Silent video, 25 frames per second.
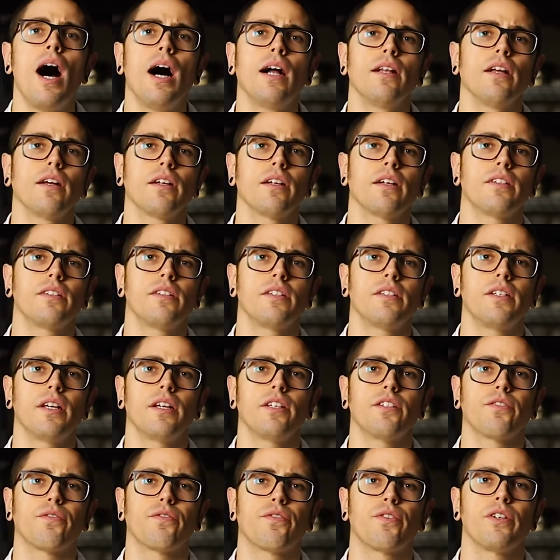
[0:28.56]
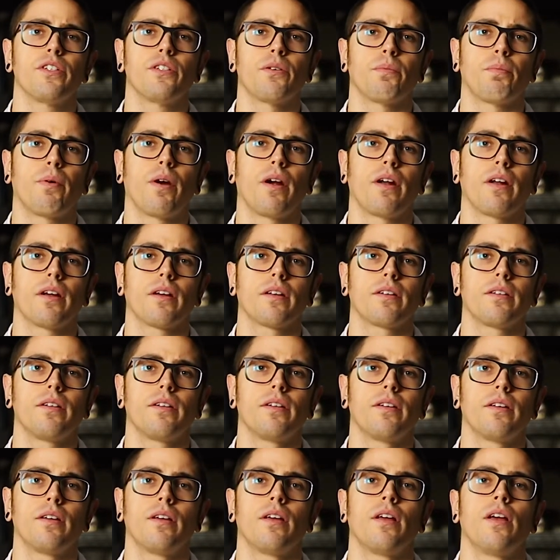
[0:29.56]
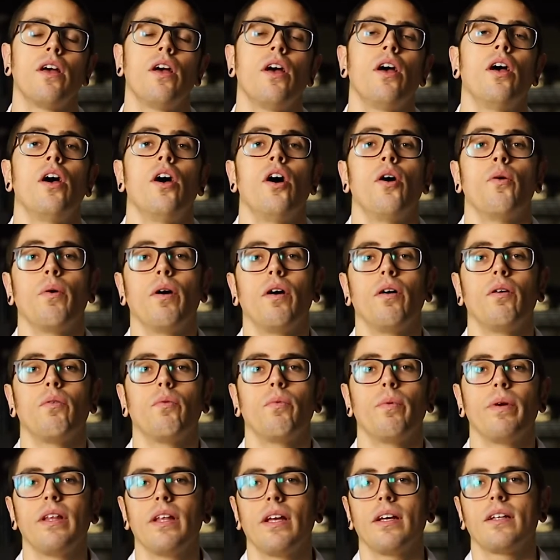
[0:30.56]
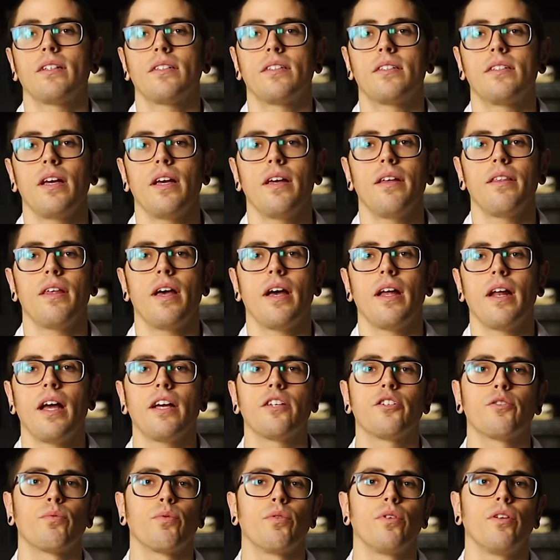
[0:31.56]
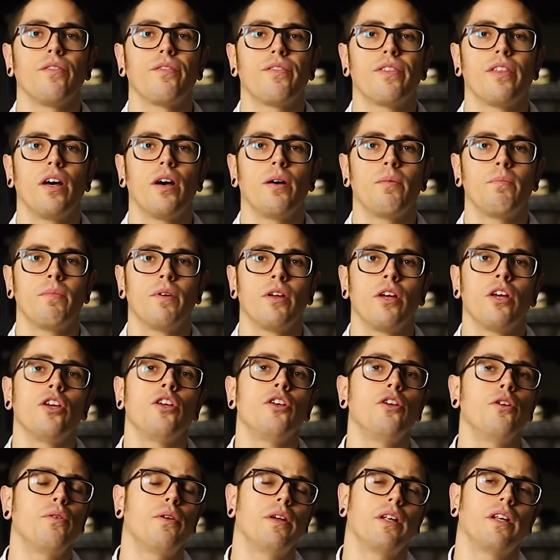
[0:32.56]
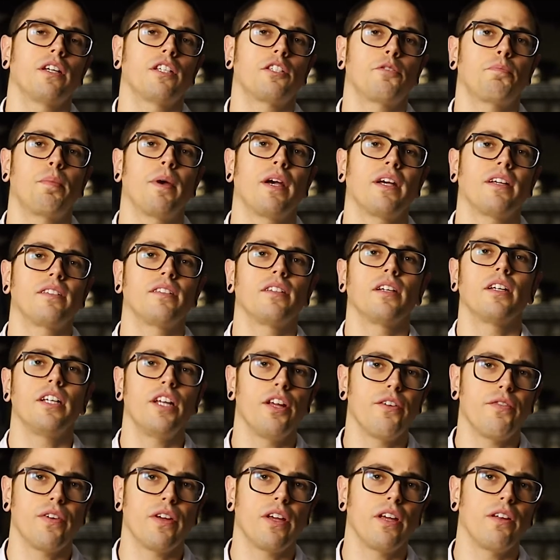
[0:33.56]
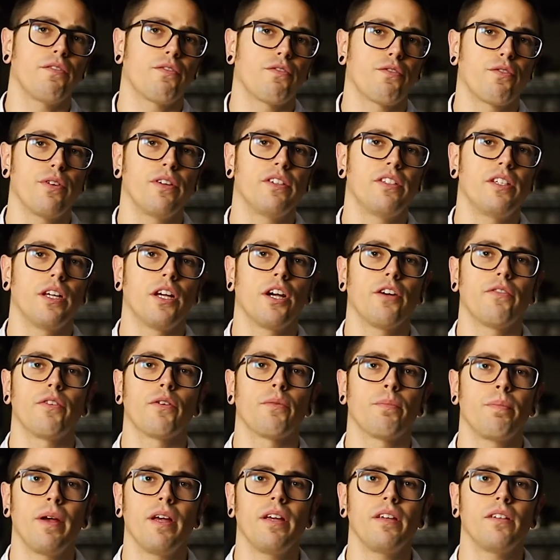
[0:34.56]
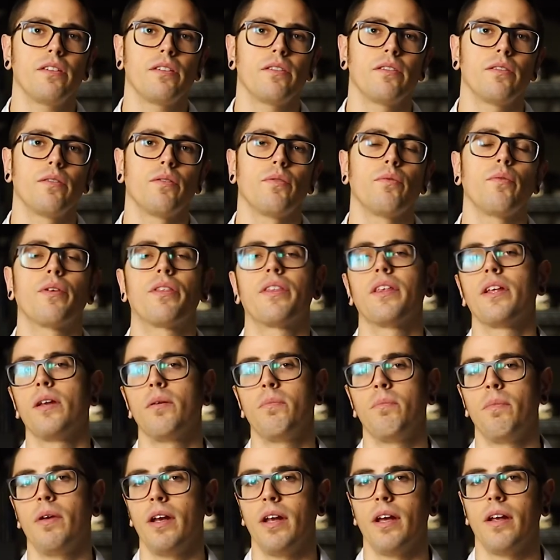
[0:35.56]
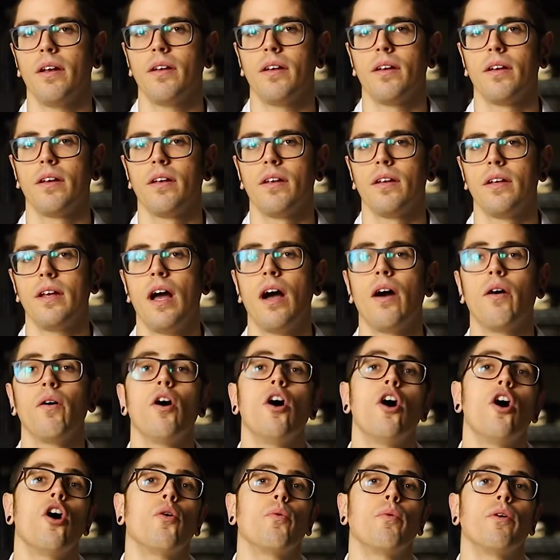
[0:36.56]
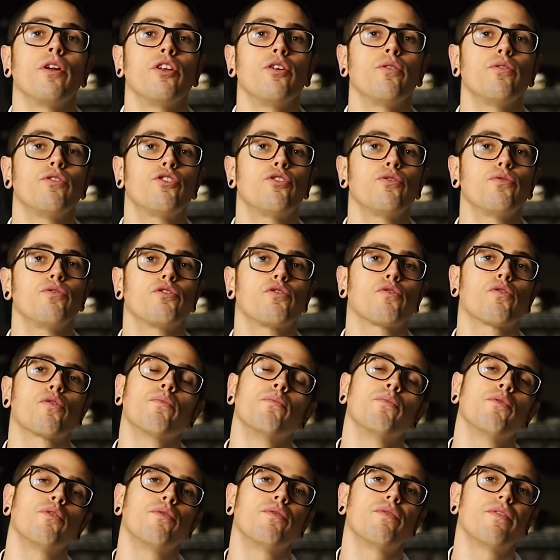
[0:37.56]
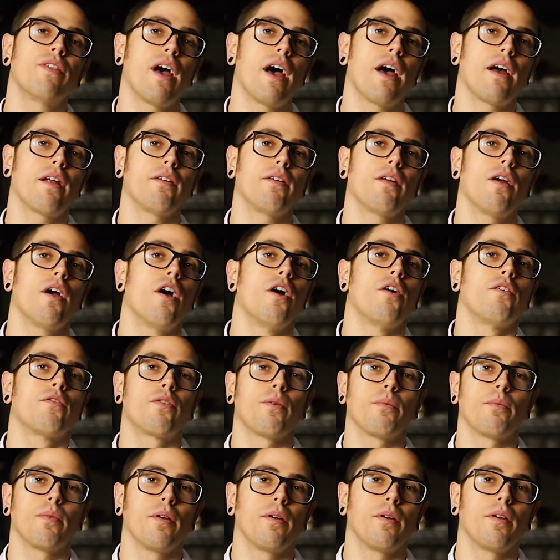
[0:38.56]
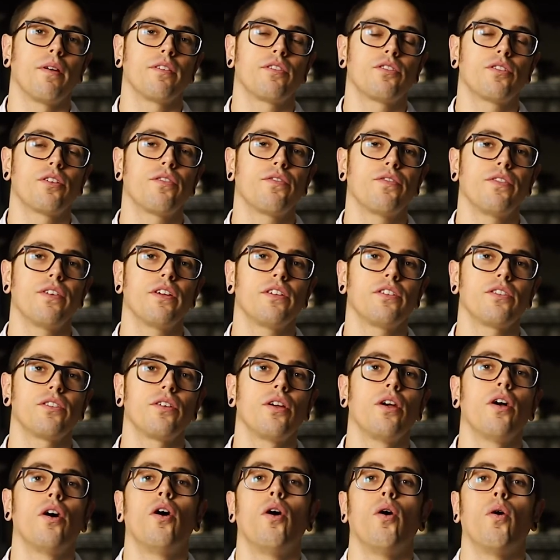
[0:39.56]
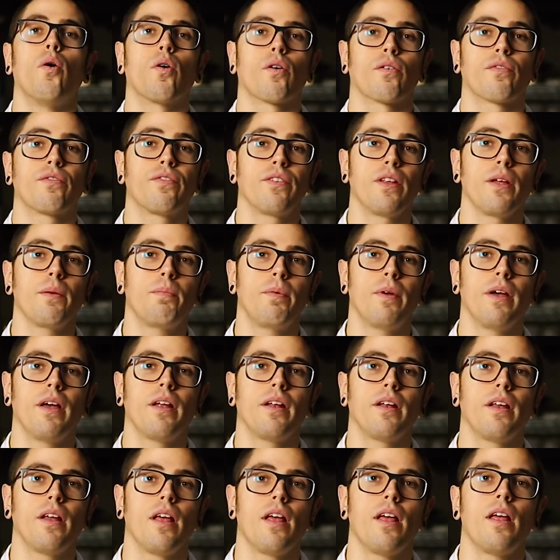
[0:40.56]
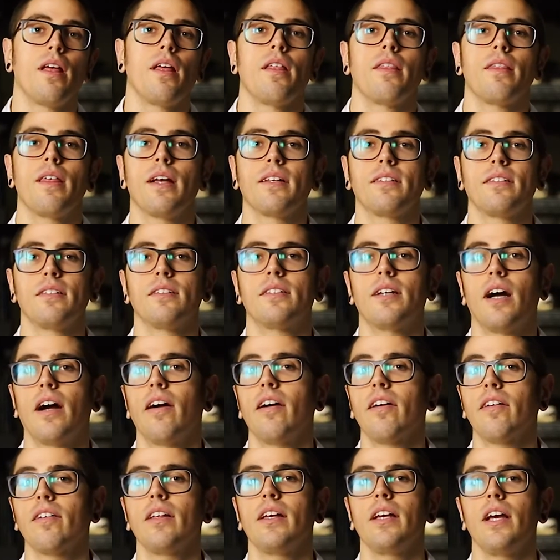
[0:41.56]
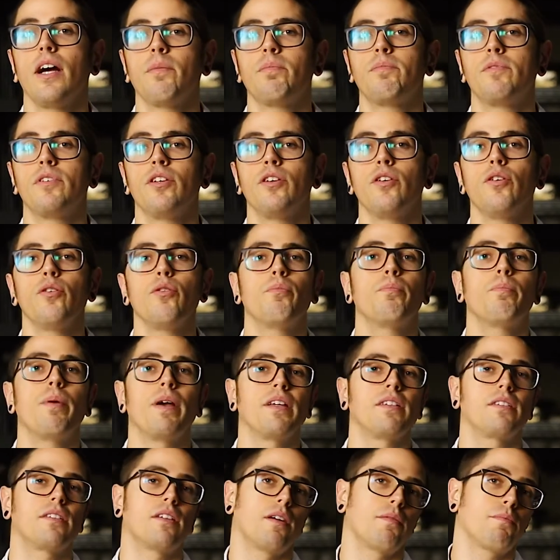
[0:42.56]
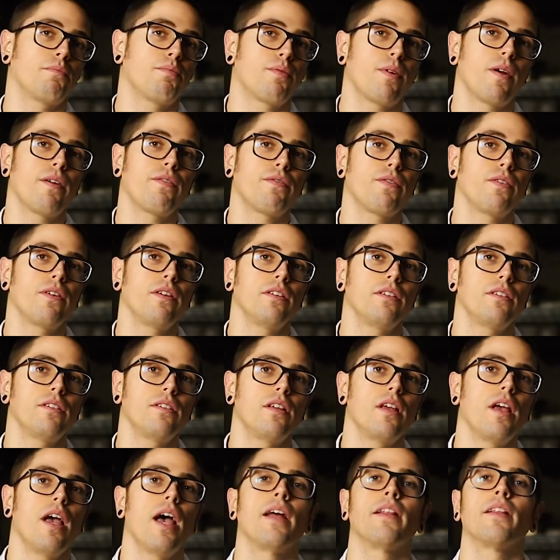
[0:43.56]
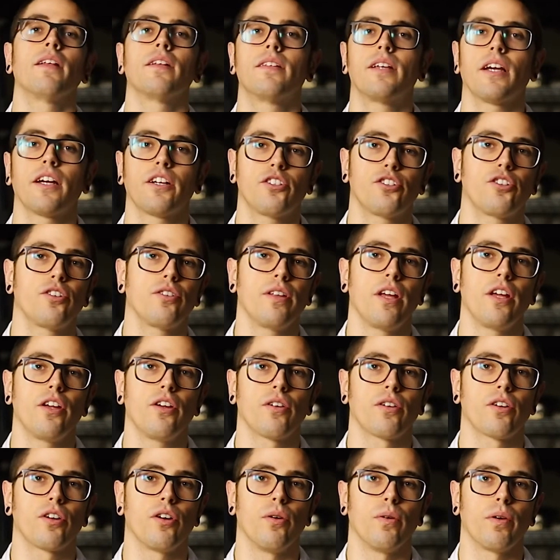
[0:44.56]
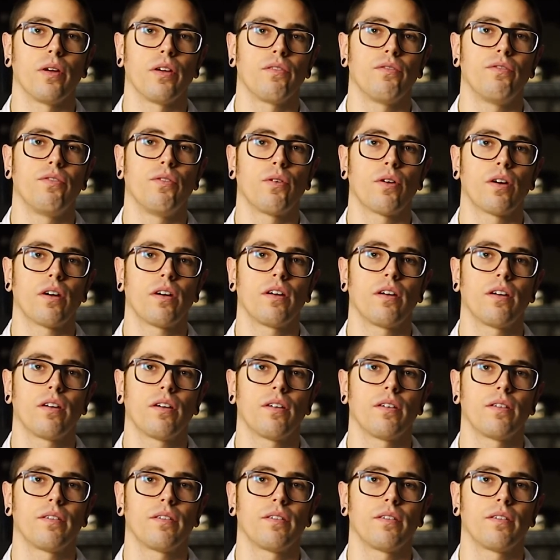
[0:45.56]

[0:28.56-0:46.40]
How long does it take to freeze a product? Well, we like to say that as a rule of thumb, you can expect significant freezing of your base within a minute. Now, when you choose to remove that from the surface or flip it, that's entirely up to you based on preference and the texture that you're going for.